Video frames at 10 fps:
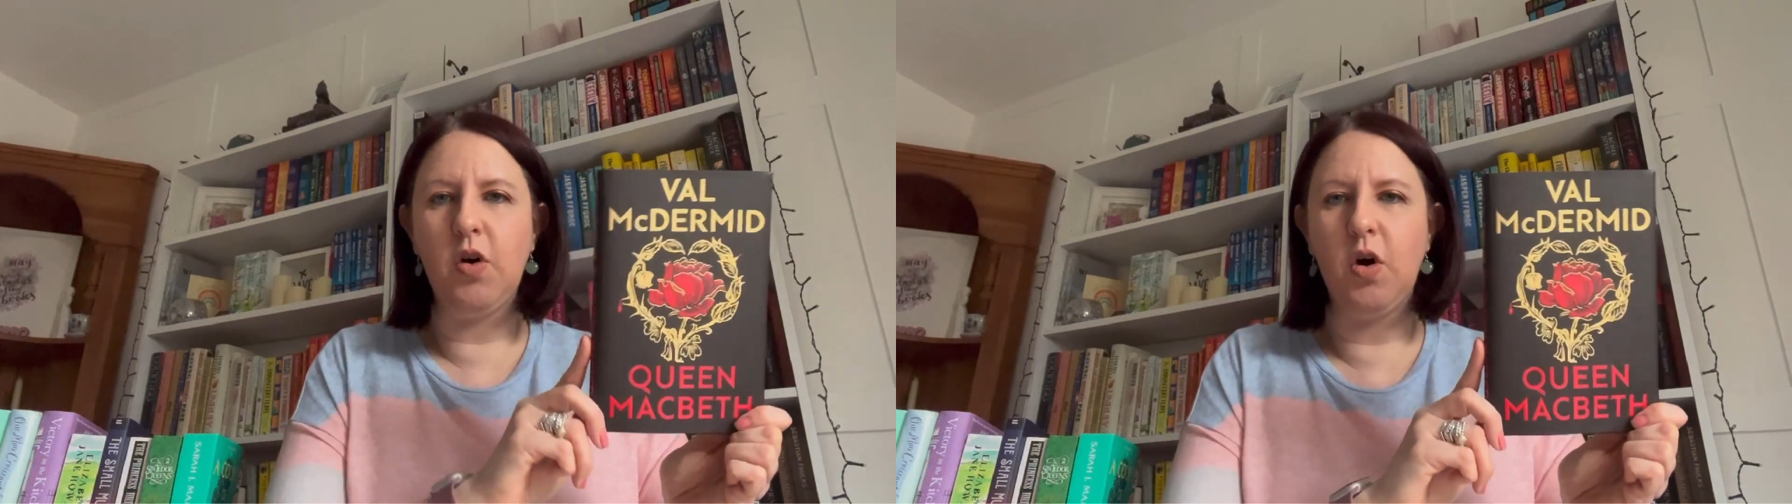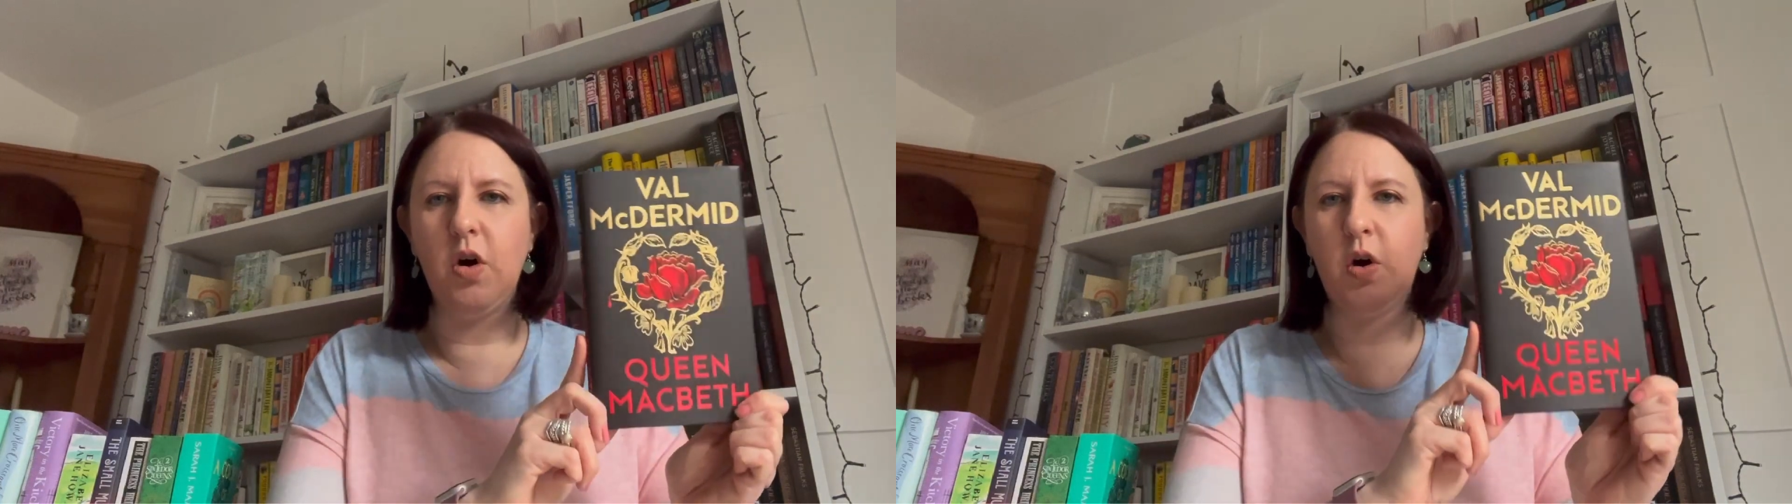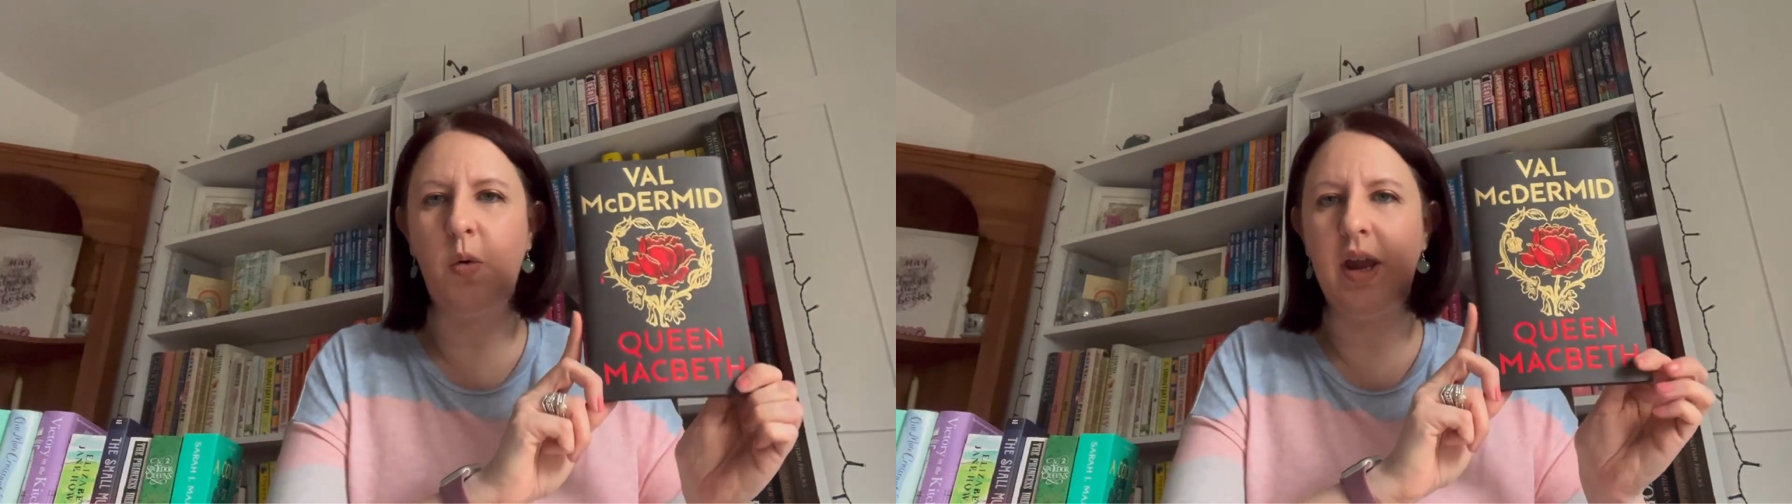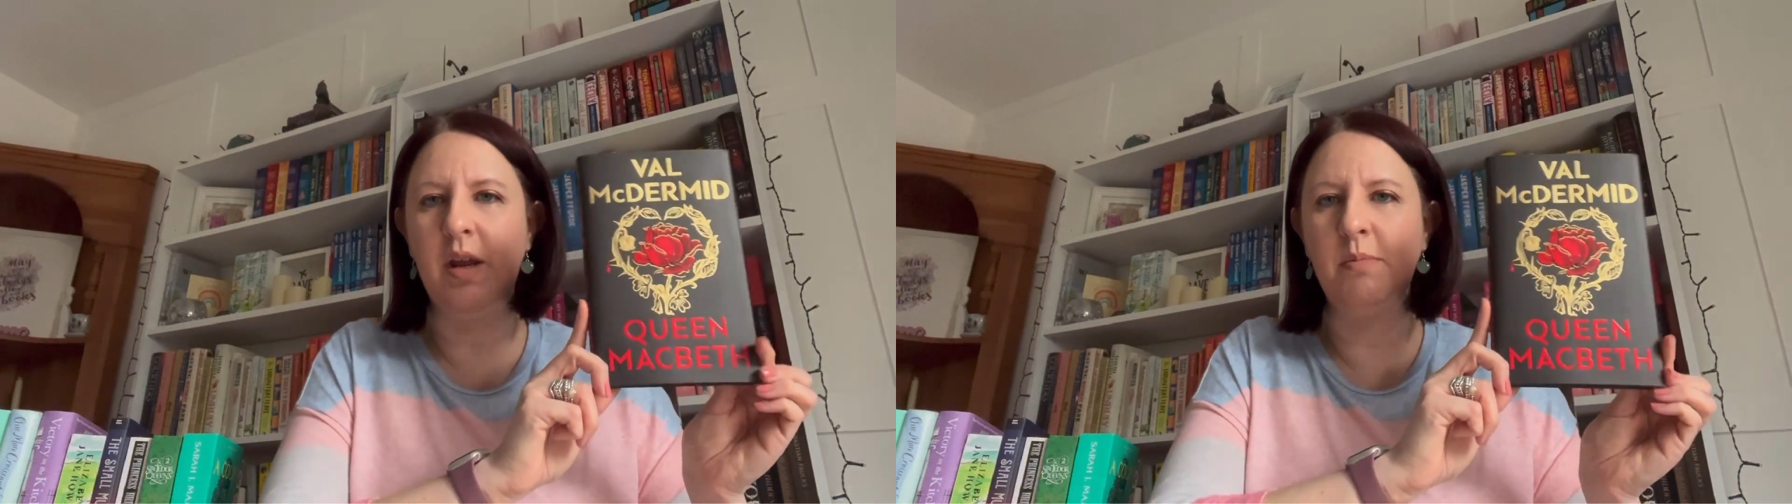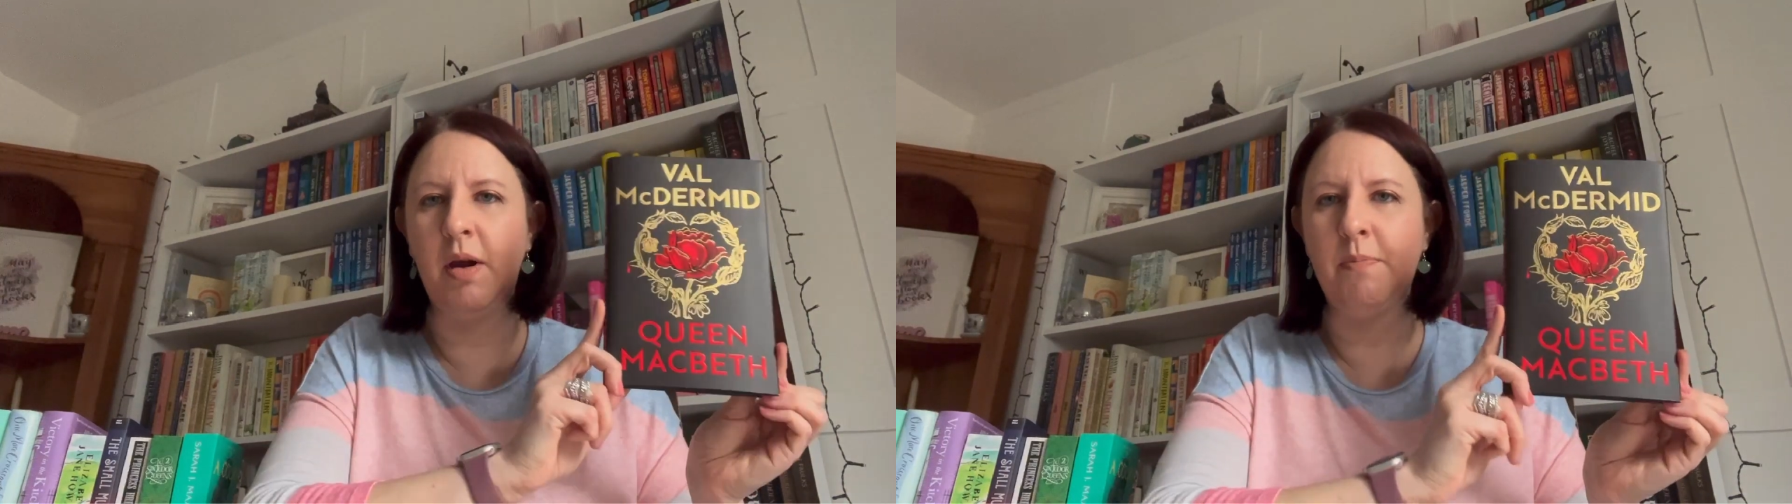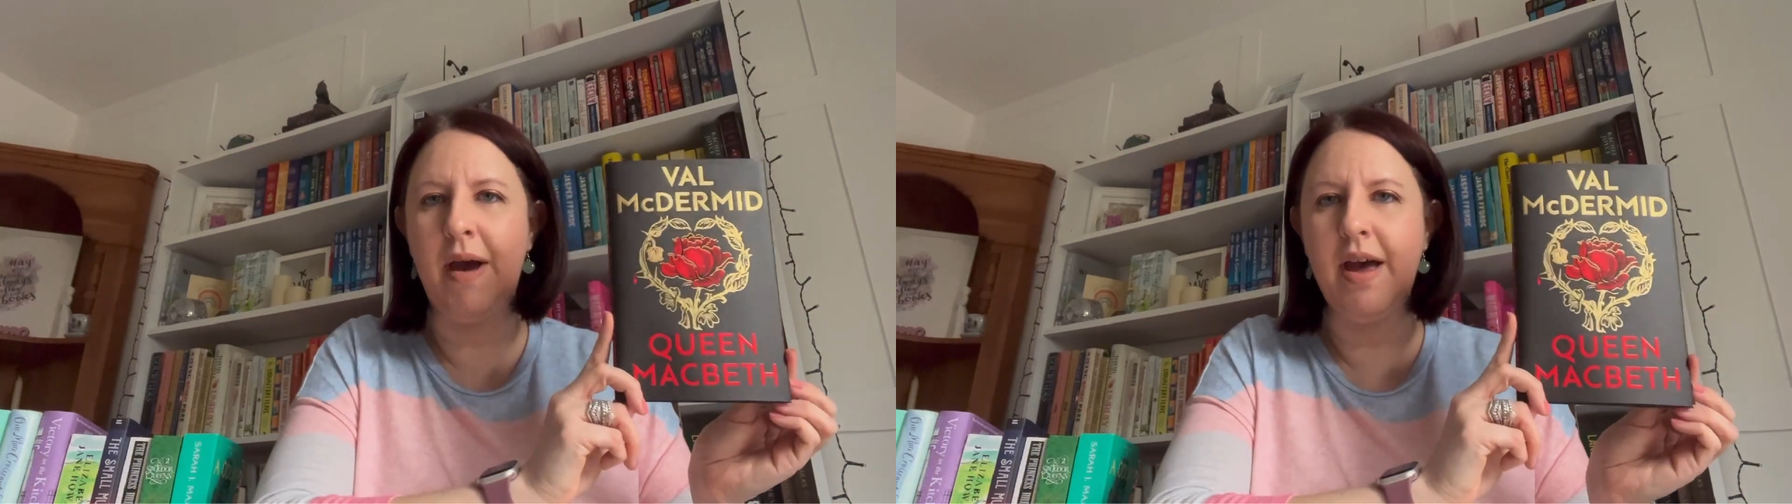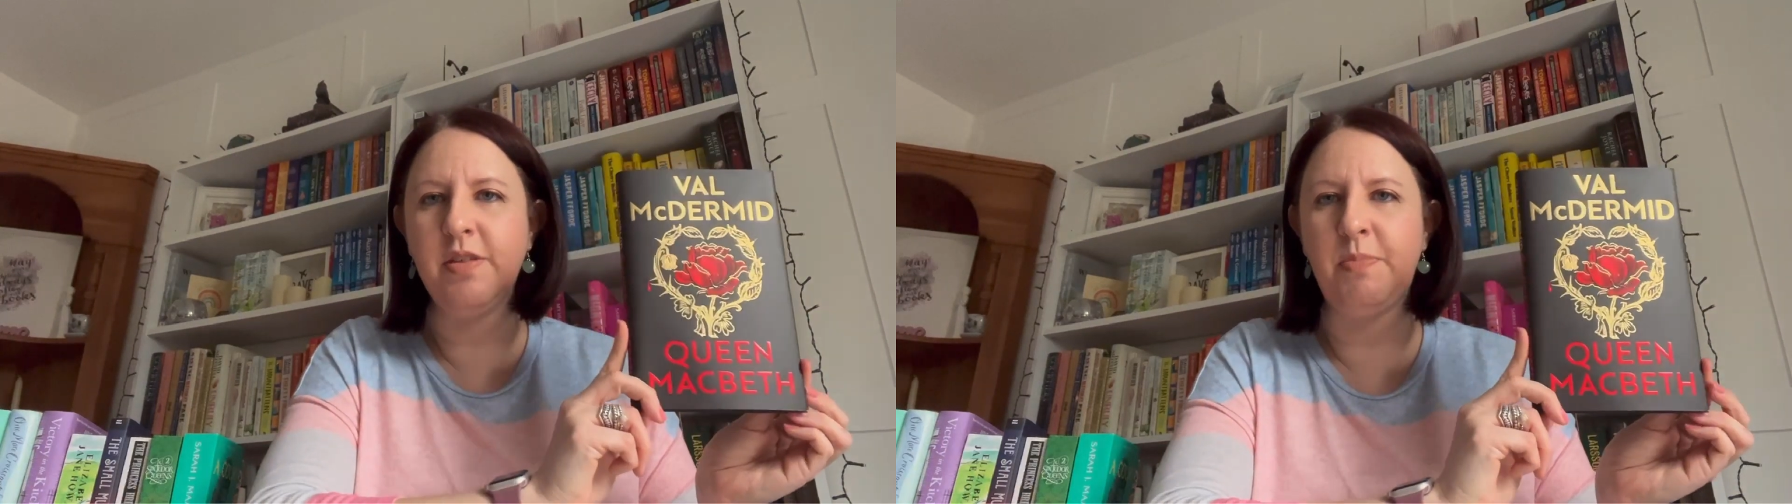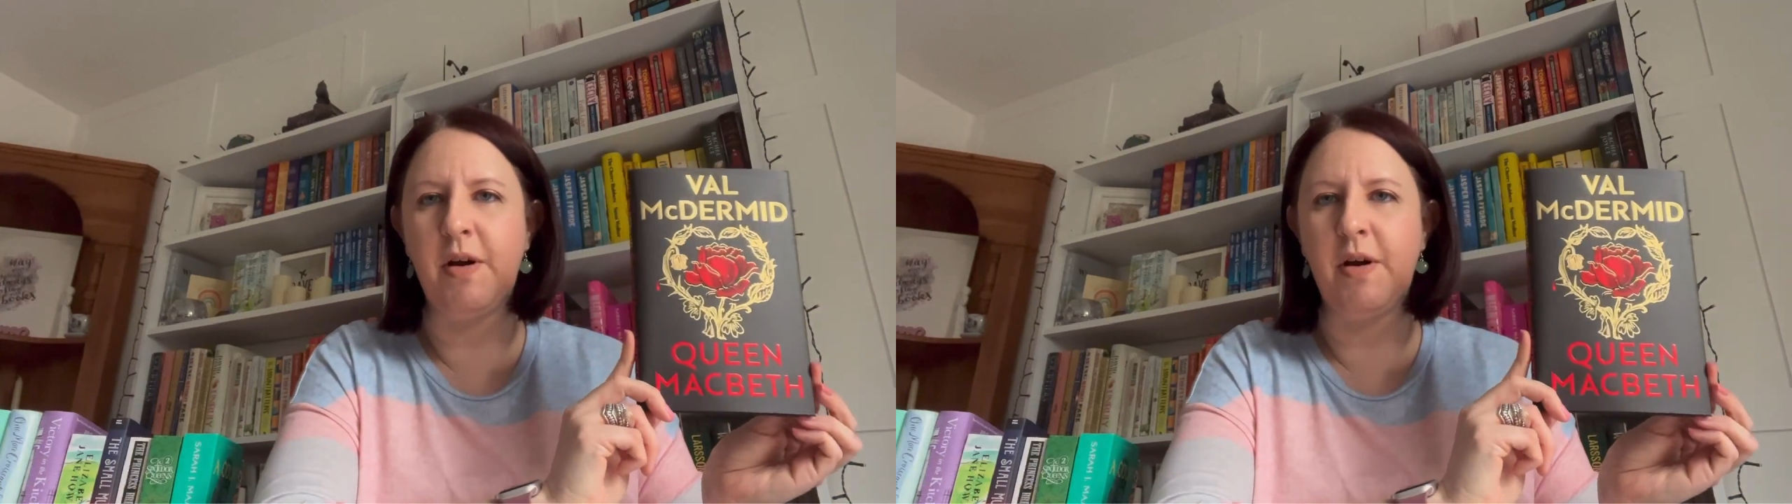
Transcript: got Queen Macbeth